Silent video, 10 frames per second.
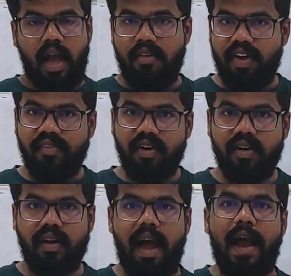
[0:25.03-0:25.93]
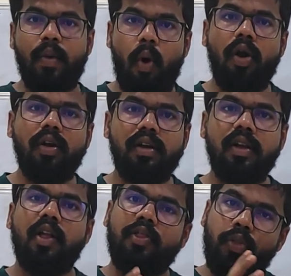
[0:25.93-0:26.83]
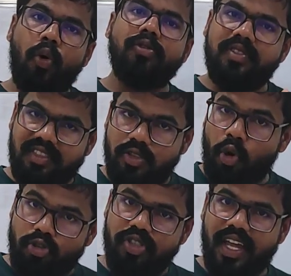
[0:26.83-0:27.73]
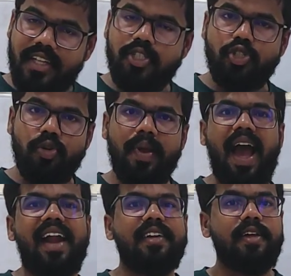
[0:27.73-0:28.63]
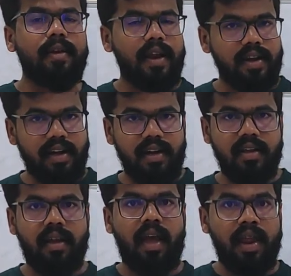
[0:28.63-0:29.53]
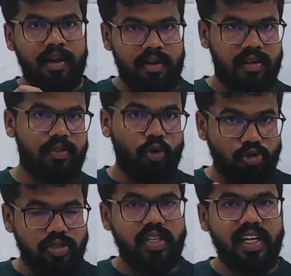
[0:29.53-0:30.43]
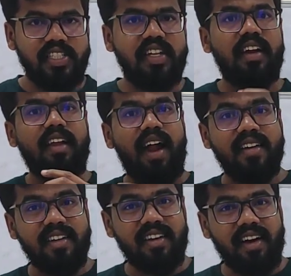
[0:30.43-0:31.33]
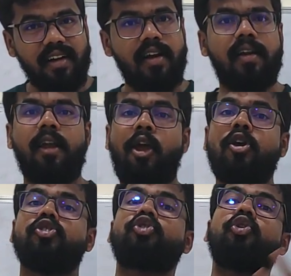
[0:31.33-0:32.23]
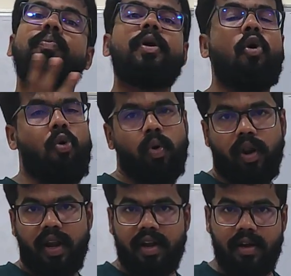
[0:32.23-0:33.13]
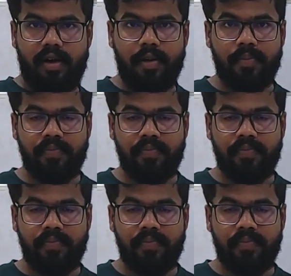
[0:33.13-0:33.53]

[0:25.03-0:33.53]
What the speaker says: However, I want those things to be underrated, and those things that are underrated should be overrated.